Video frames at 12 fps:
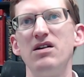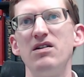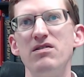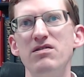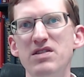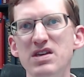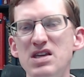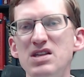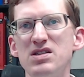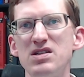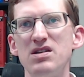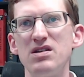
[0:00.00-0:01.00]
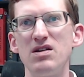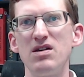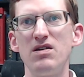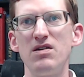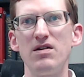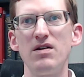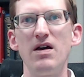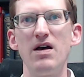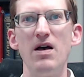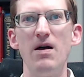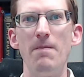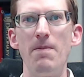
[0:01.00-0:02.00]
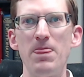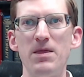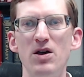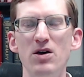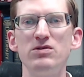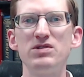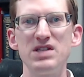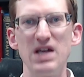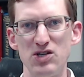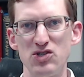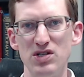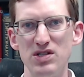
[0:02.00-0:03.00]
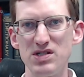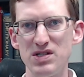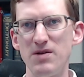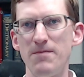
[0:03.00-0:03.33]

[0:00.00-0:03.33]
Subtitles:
These code sections